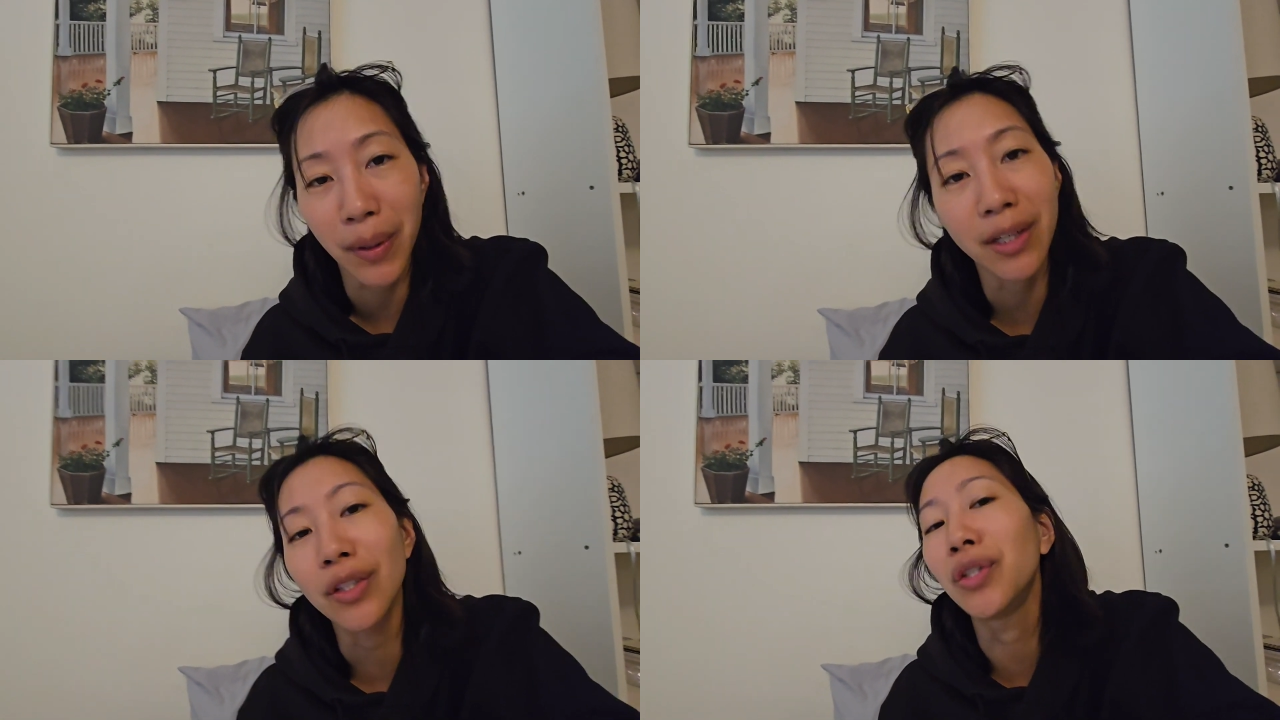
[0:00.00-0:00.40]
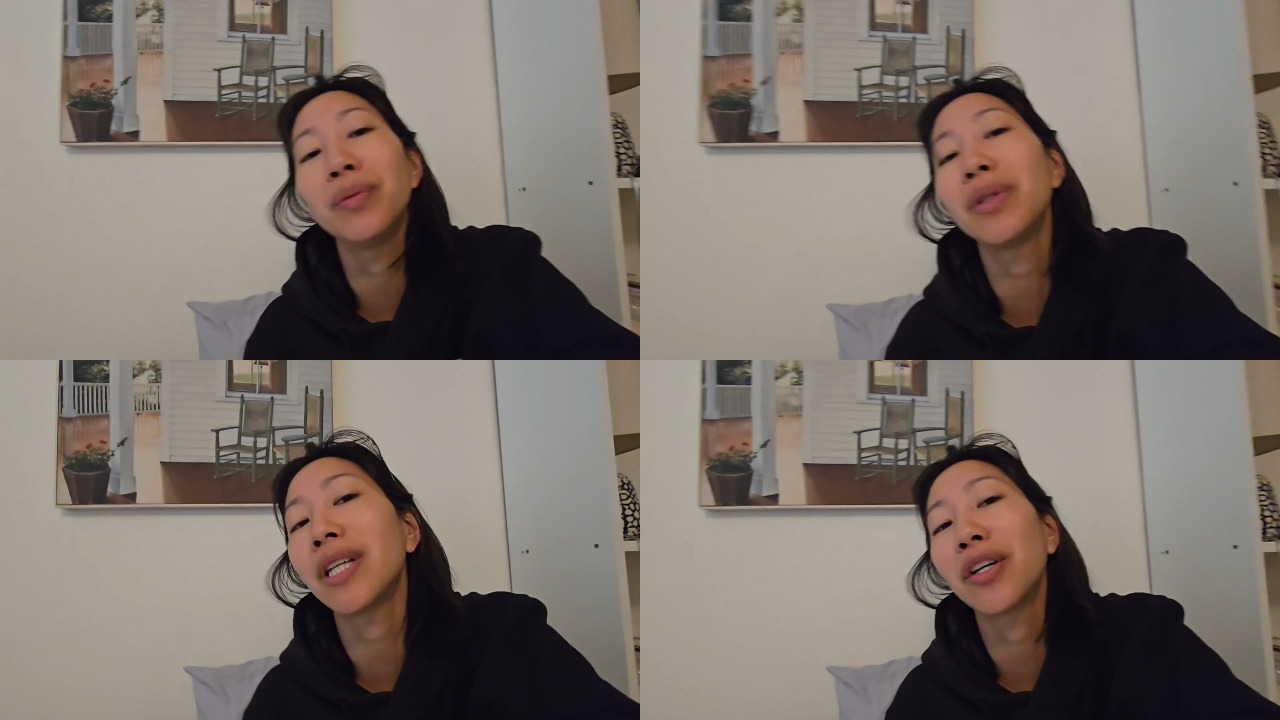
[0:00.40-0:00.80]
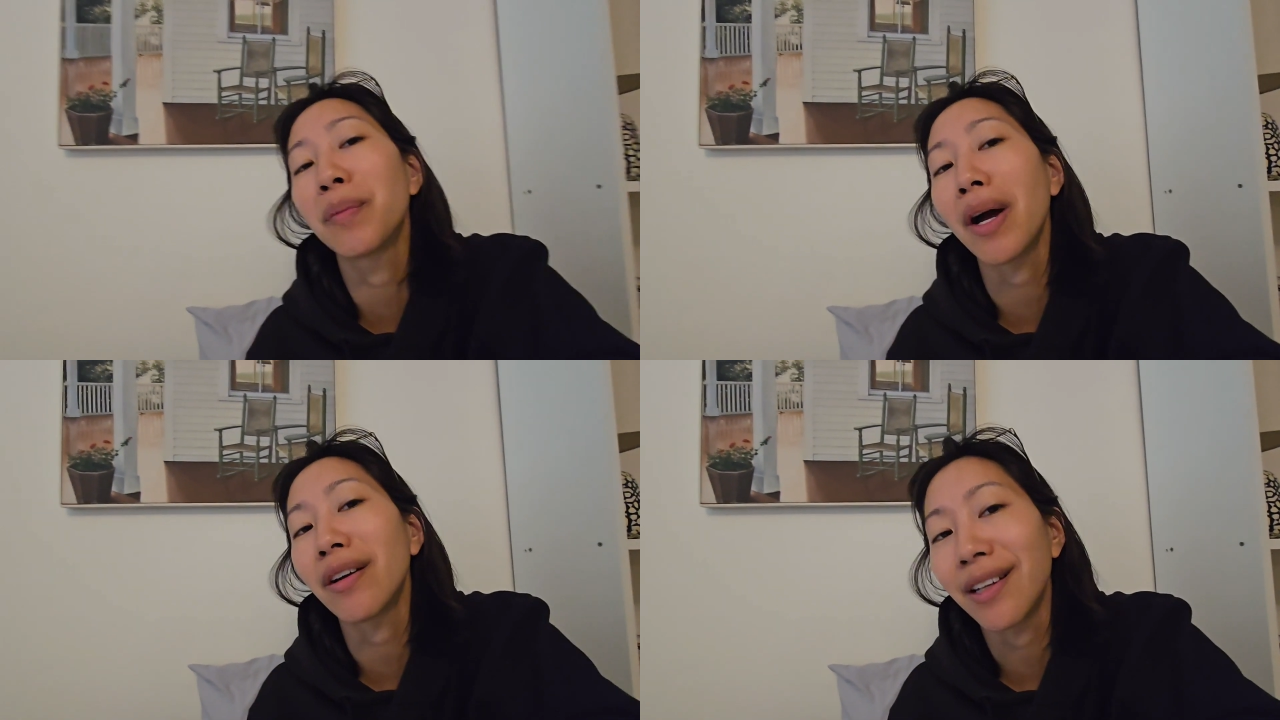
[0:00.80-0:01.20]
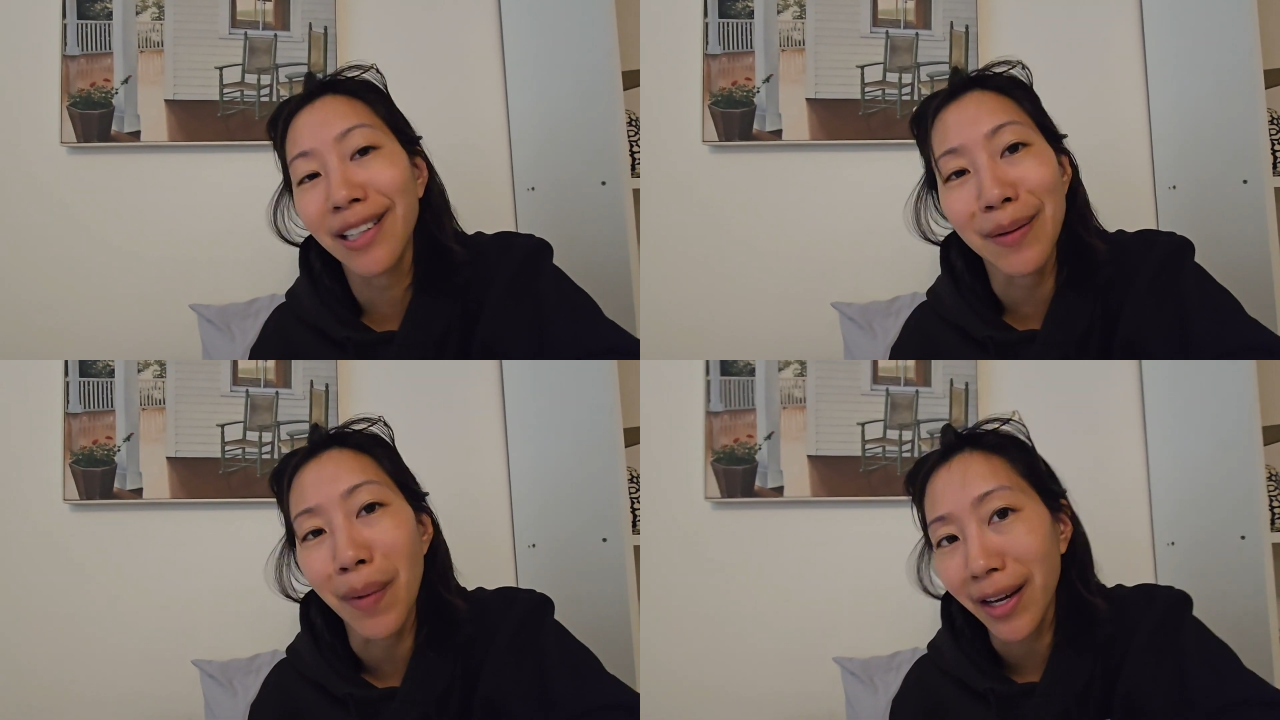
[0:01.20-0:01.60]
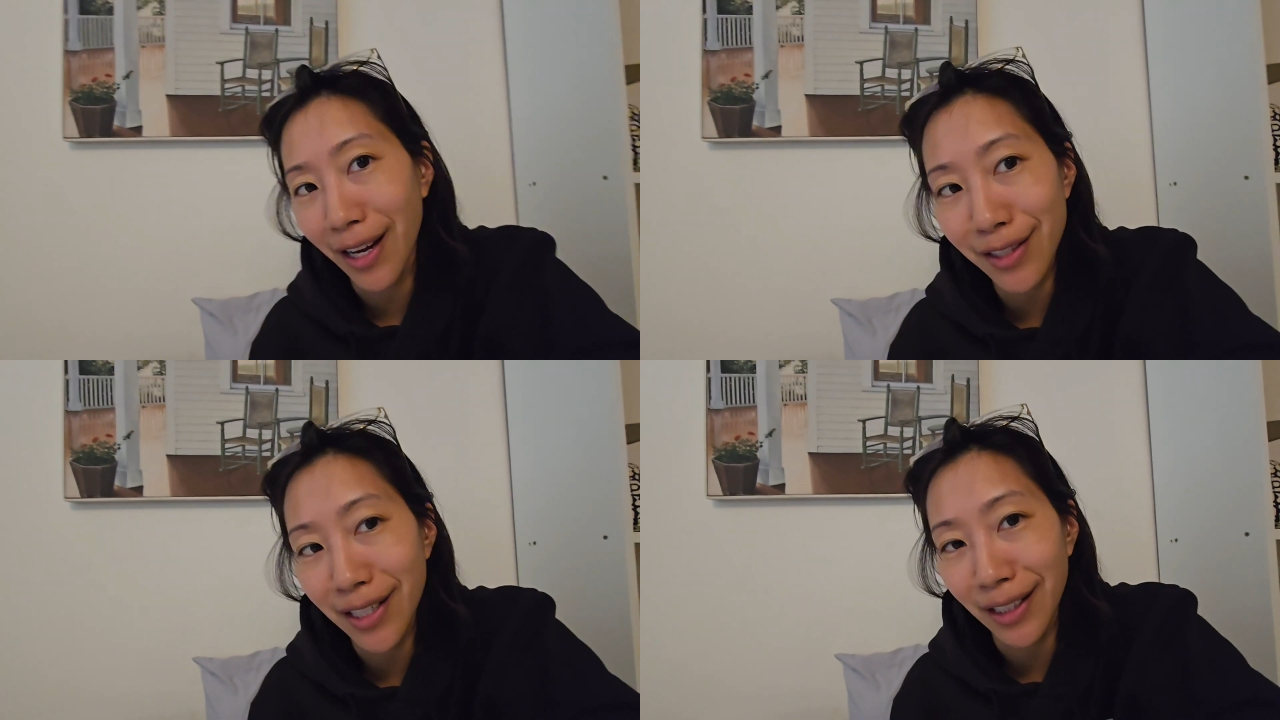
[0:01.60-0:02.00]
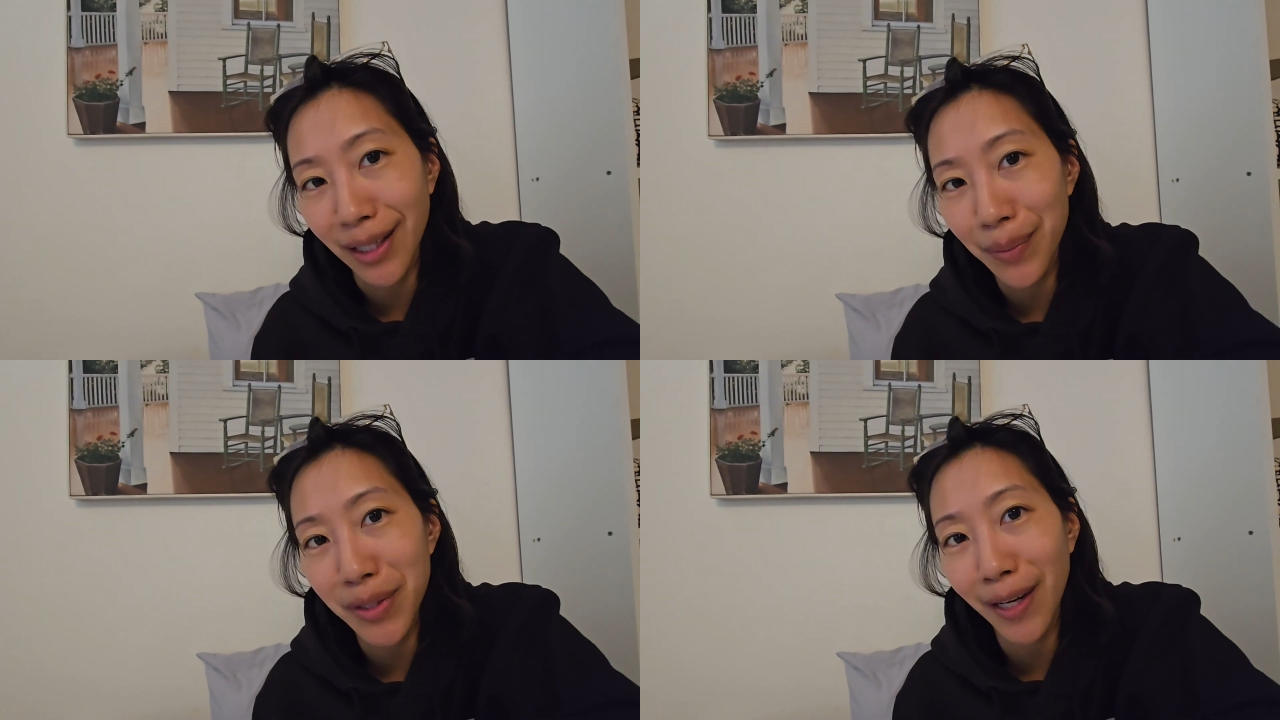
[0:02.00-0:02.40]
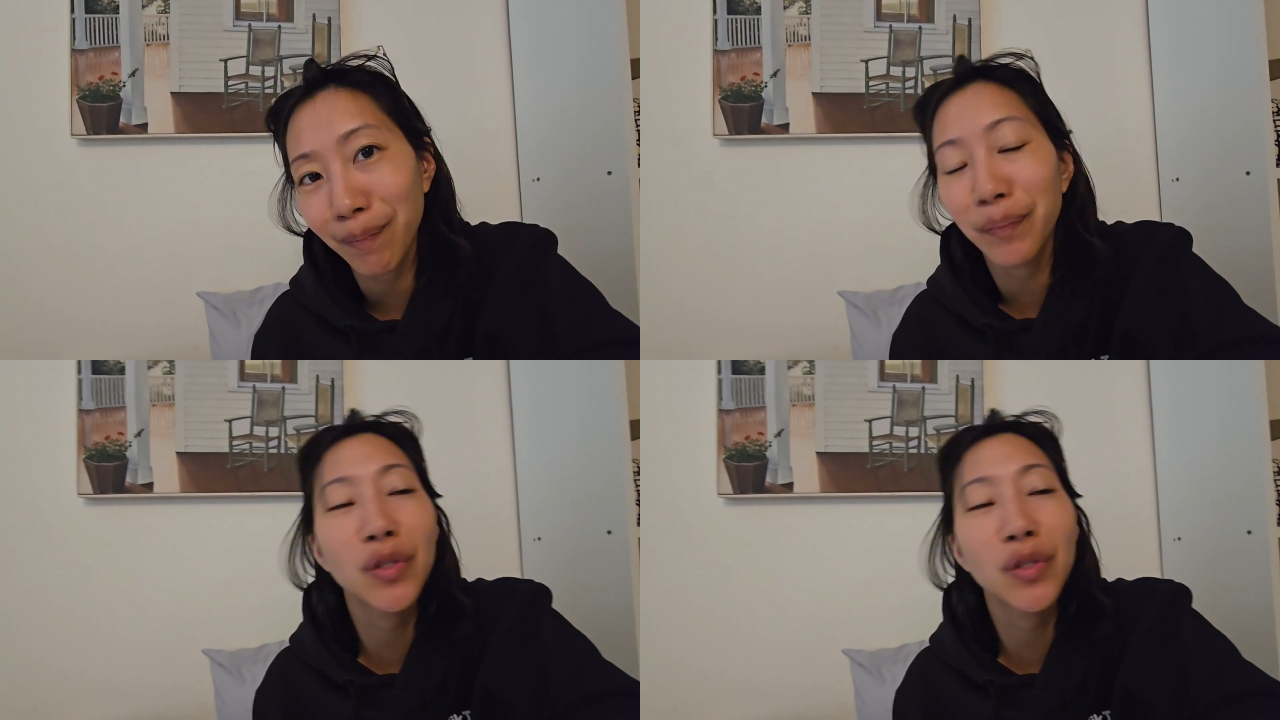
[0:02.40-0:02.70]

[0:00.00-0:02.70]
but you will hear about it in my next daily update.